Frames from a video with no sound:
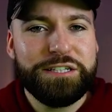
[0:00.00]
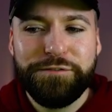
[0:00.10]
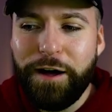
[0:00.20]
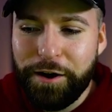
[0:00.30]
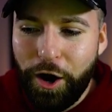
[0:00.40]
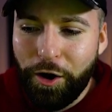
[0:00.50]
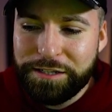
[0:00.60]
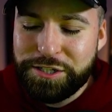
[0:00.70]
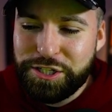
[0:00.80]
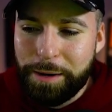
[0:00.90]
fought hard
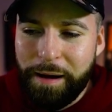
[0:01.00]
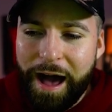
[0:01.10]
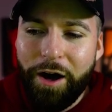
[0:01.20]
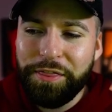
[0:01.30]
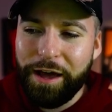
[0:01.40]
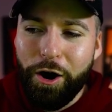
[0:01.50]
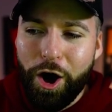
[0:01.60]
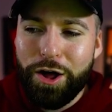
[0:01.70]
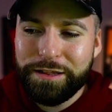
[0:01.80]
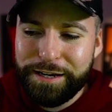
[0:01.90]
and somehow they
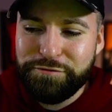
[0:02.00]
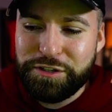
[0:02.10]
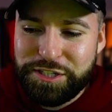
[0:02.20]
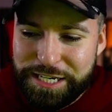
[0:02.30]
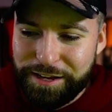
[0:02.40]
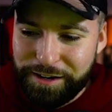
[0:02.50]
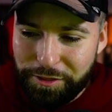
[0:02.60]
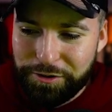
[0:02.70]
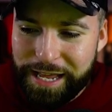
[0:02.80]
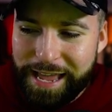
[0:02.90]
all lived to see
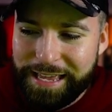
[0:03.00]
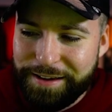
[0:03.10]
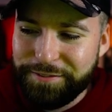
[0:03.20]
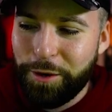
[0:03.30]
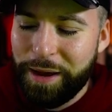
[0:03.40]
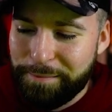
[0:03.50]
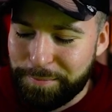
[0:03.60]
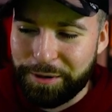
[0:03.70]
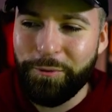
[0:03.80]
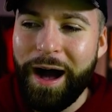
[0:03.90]
another day, even though we had
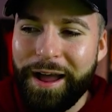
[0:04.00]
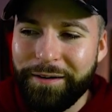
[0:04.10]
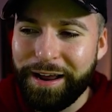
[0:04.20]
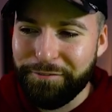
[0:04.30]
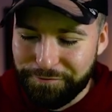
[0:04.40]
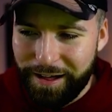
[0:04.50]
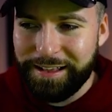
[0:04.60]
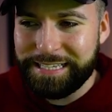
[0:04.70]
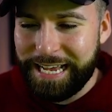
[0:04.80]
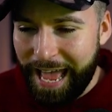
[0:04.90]
Maguire and
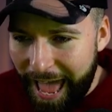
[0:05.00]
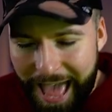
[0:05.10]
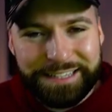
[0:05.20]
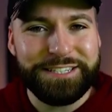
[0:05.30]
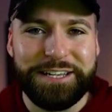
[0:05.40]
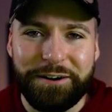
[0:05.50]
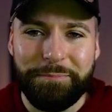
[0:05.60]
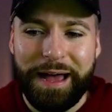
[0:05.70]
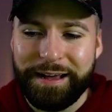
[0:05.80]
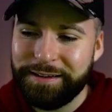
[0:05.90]
Fonte at center
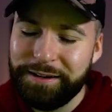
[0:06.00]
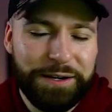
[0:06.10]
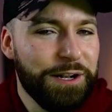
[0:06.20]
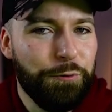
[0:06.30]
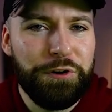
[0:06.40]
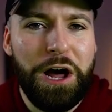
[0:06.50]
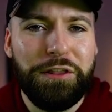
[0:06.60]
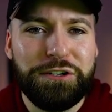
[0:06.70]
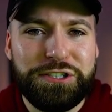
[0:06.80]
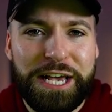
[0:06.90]
back.
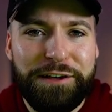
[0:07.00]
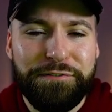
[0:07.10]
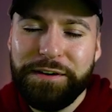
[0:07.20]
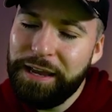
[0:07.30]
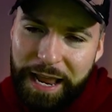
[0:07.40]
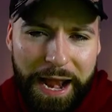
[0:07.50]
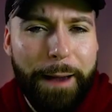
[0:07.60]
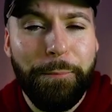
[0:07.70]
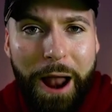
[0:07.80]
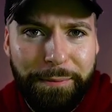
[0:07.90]
Ronaldo's safe, and
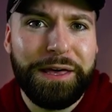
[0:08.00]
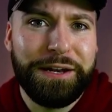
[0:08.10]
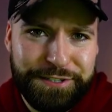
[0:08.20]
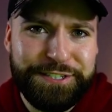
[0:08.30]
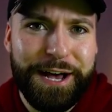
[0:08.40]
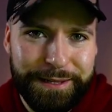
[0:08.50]
I'm probably gonna sell